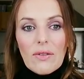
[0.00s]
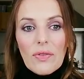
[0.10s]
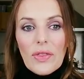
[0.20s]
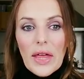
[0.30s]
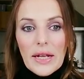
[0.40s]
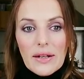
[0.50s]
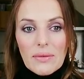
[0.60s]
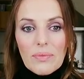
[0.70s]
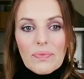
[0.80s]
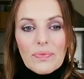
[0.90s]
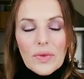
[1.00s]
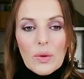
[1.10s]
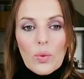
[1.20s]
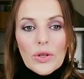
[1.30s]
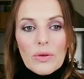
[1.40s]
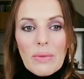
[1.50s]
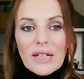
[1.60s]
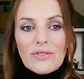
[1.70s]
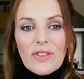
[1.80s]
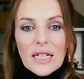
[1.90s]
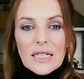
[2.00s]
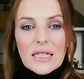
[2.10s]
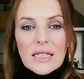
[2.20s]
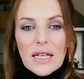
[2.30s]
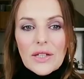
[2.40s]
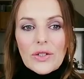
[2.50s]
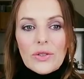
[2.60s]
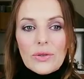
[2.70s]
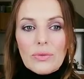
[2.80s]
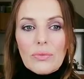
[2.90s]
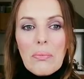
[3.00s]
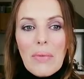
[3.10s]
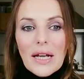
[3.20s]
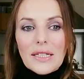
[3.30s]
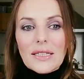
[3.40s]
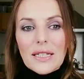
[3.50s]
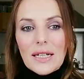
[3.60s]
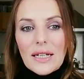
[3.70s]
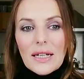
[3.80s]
then what you might find is that you might